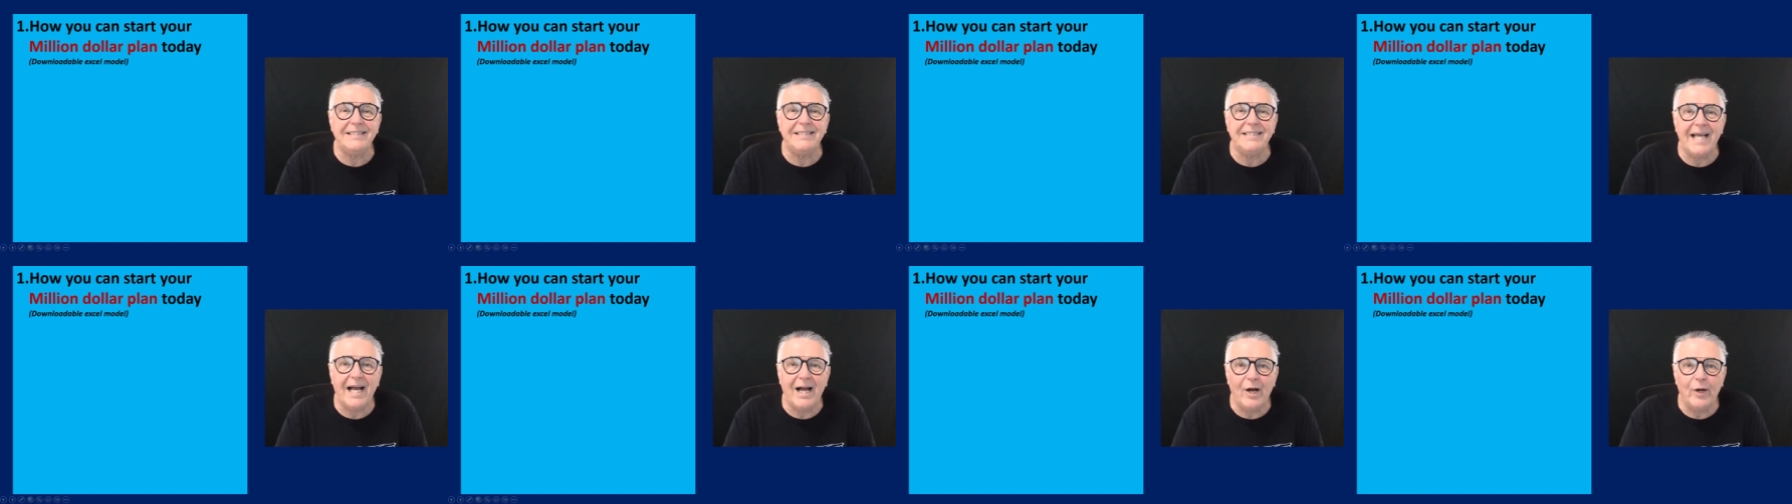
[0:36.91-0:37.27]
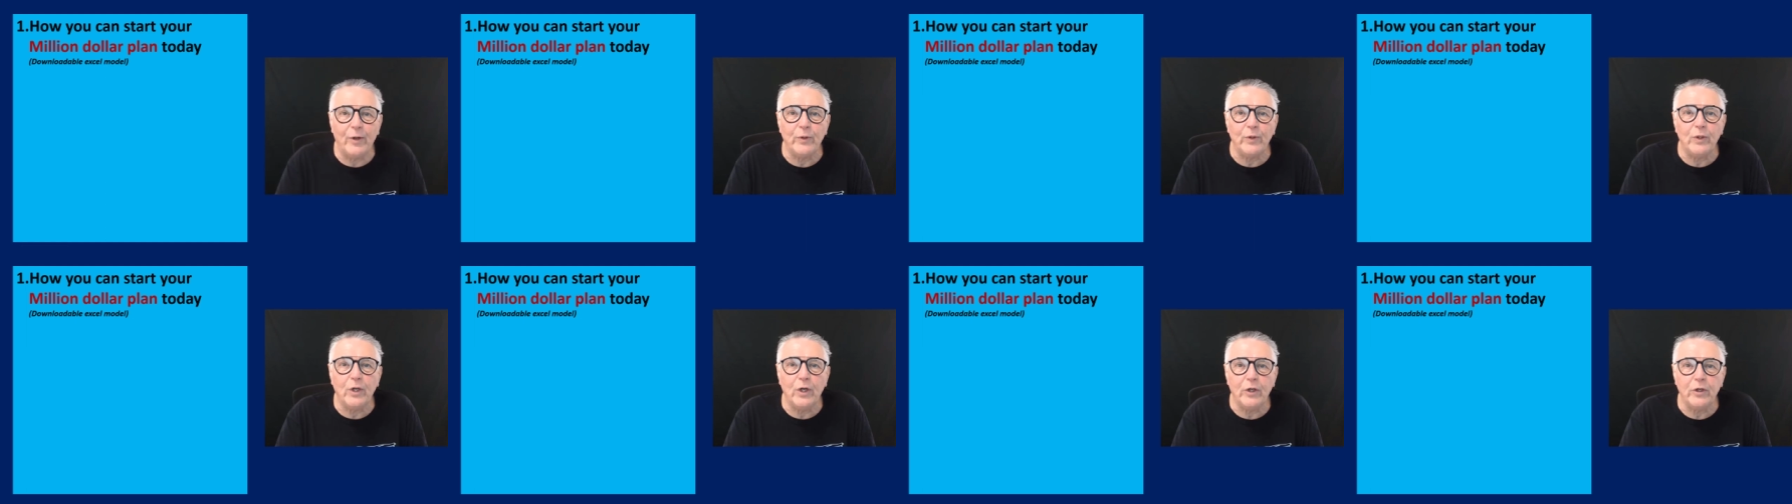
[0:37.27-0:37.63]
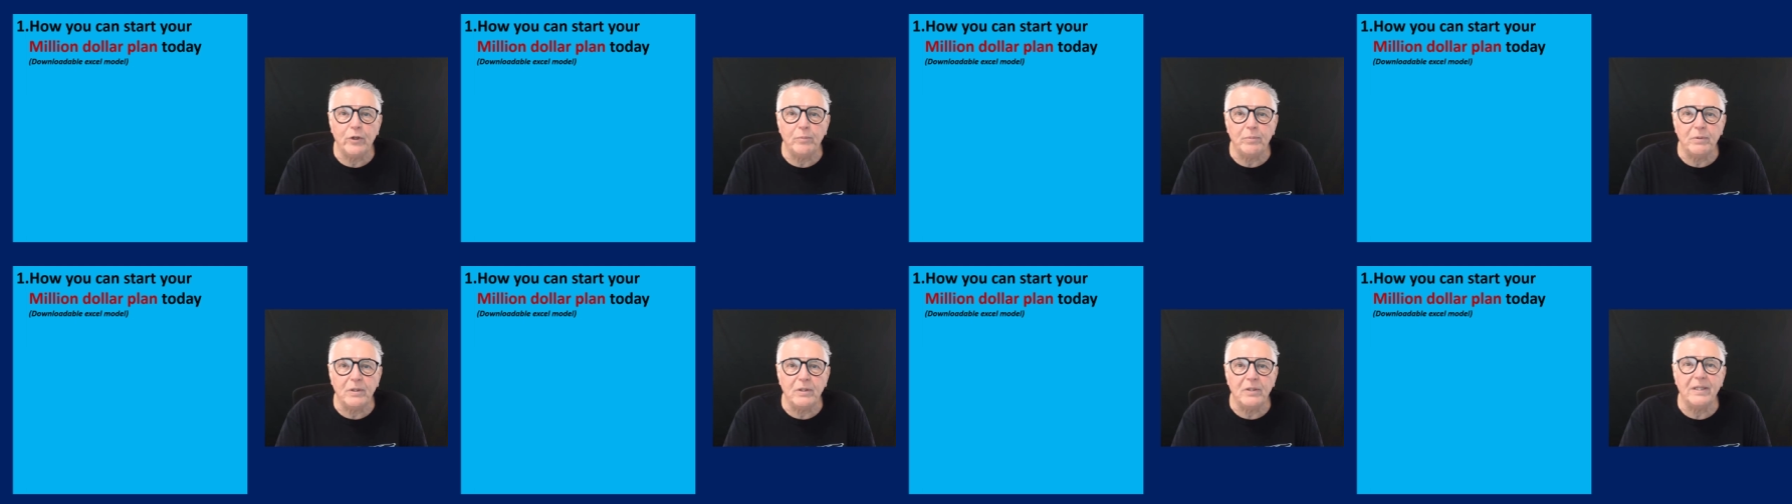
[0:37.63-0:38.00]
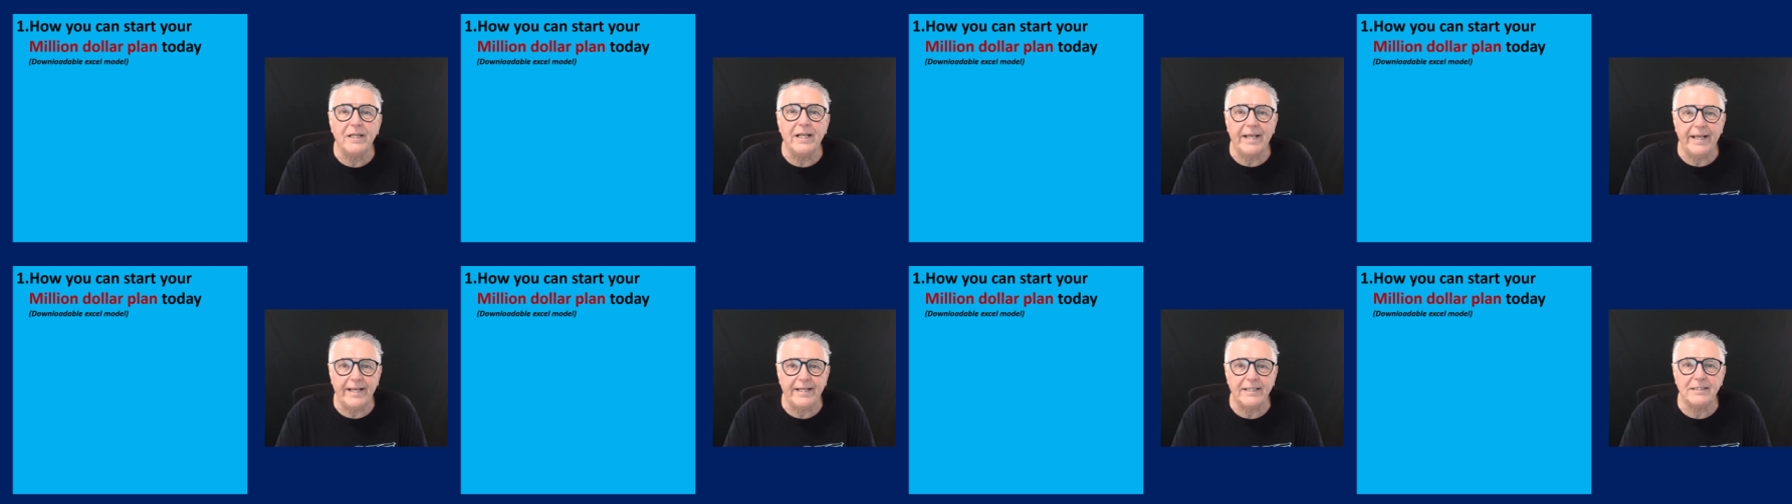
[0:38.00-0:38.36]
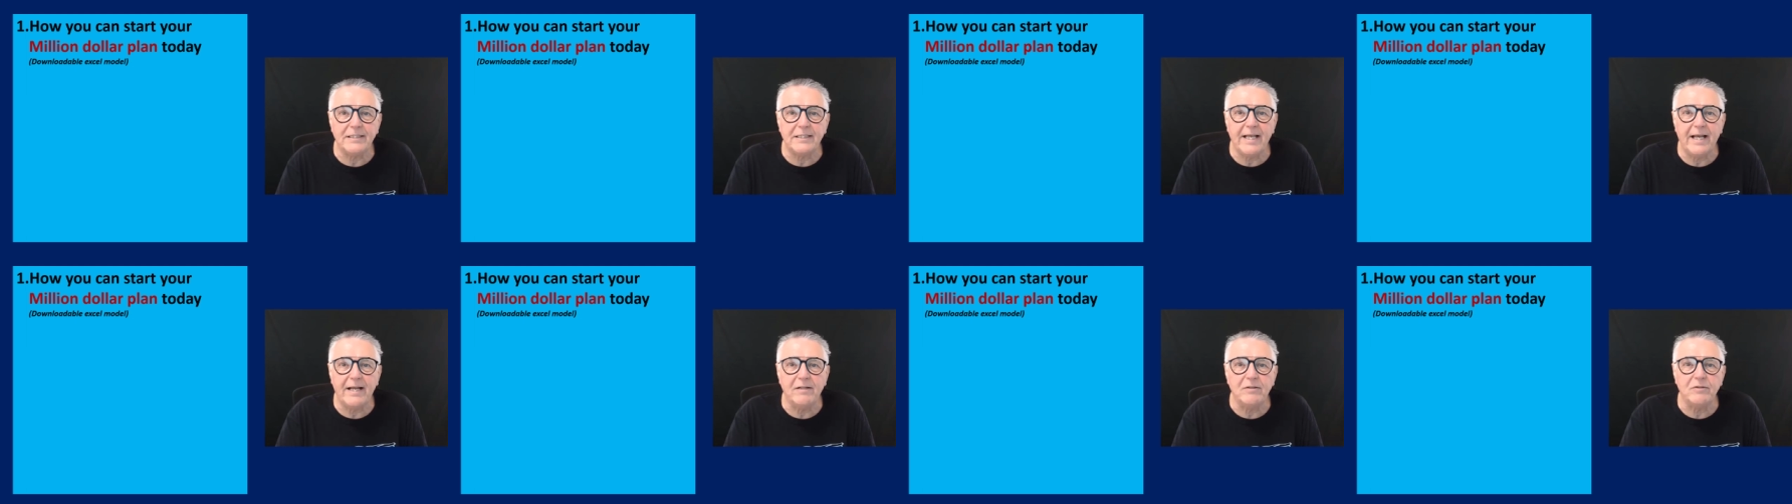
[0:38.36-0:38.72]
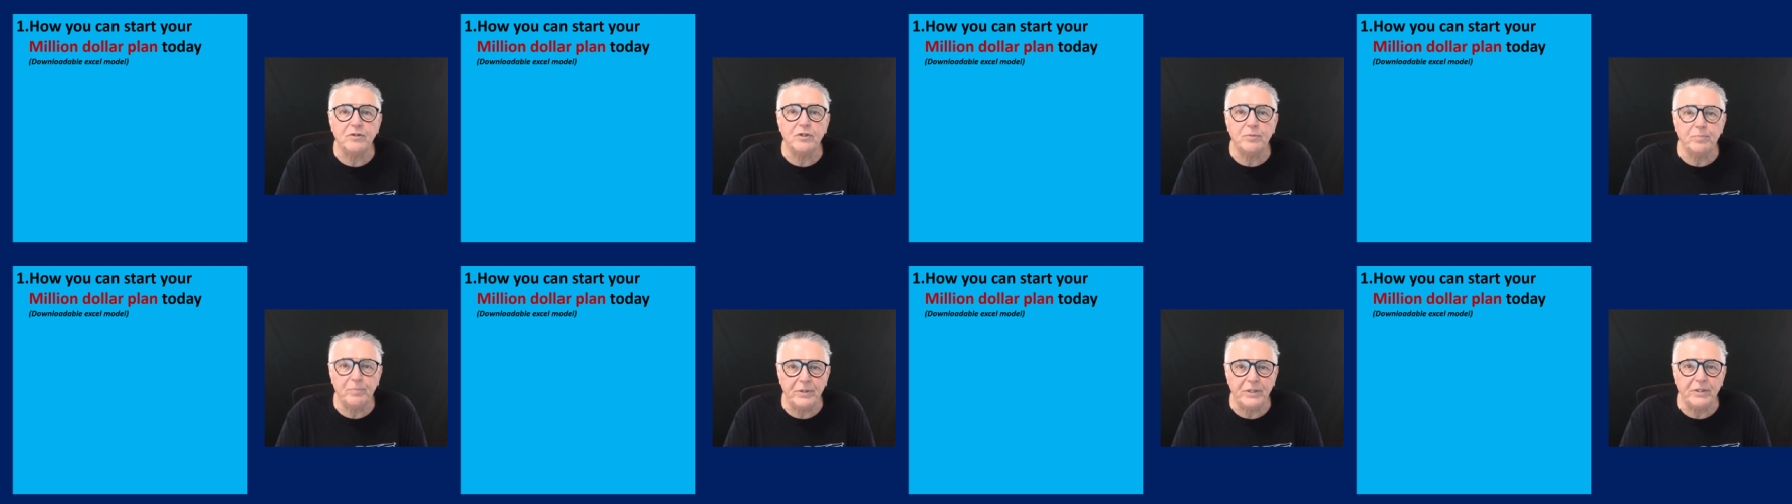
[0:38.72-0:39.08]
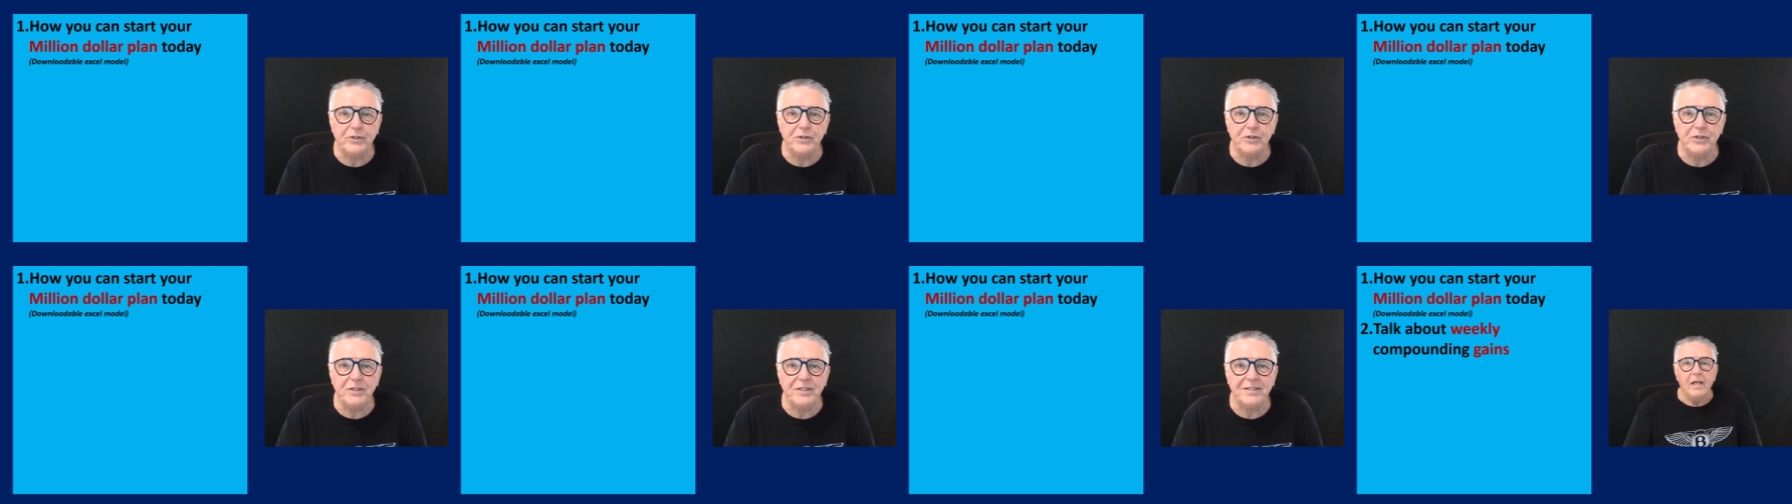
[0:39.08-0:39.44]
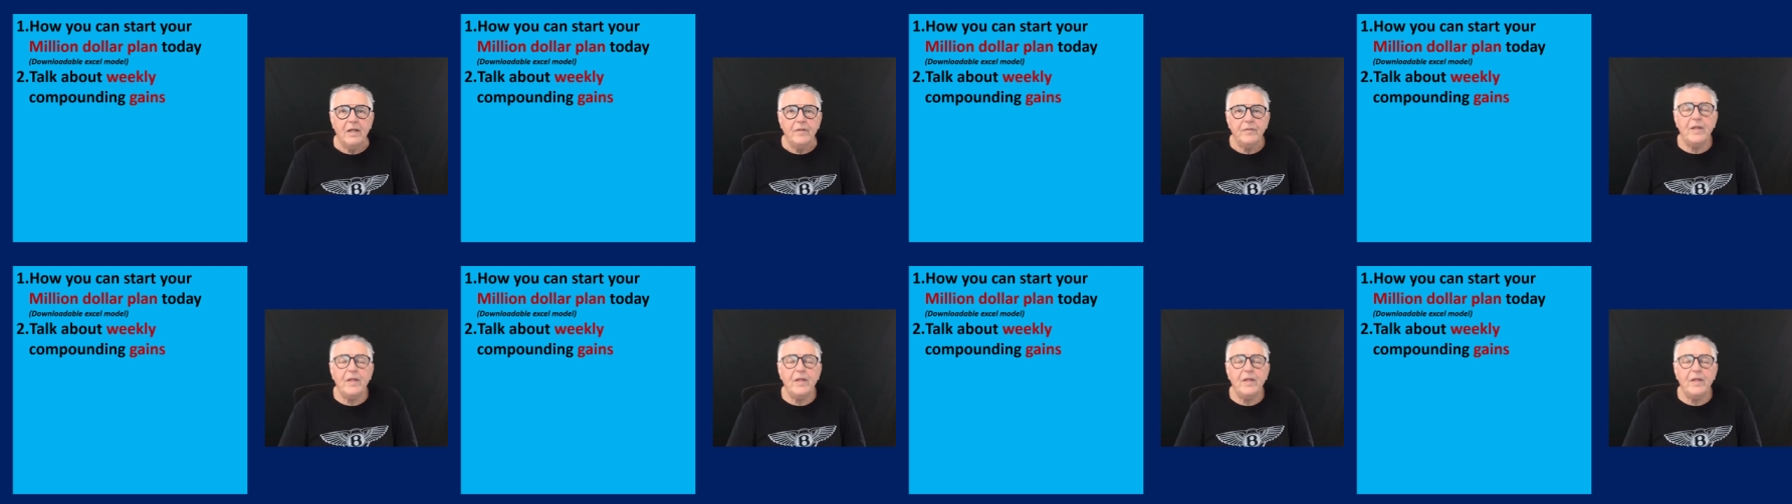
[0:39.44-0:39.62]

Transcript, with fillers: downloadable Excel spreadsheet.